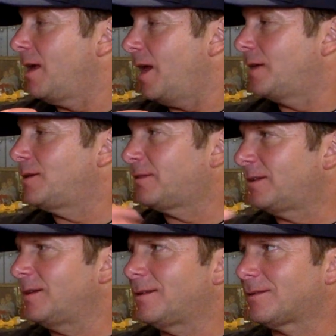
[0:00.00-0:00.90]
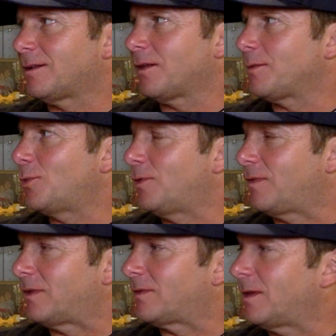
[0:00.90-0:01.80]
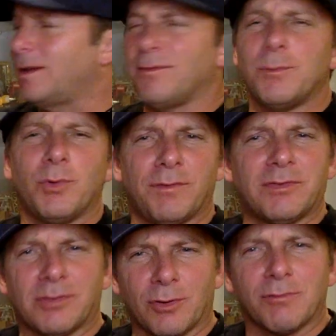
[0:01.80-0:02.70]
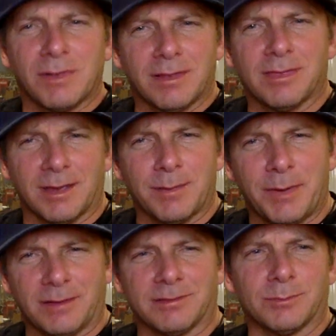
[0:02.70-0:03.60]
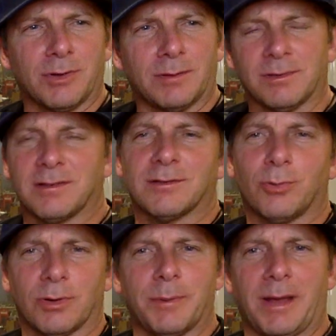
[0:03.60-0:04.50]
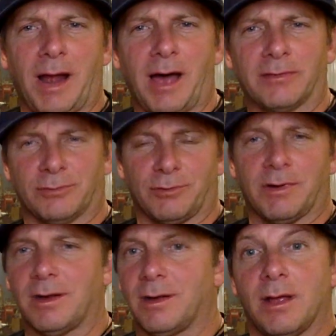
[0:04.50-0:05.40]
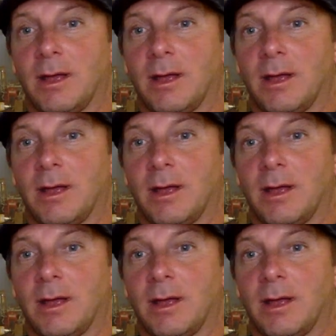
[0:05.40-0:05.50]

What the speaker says: and you've seen this in other movies, and even movies you don't really think about sometimes. Let's talk about Hostel, right?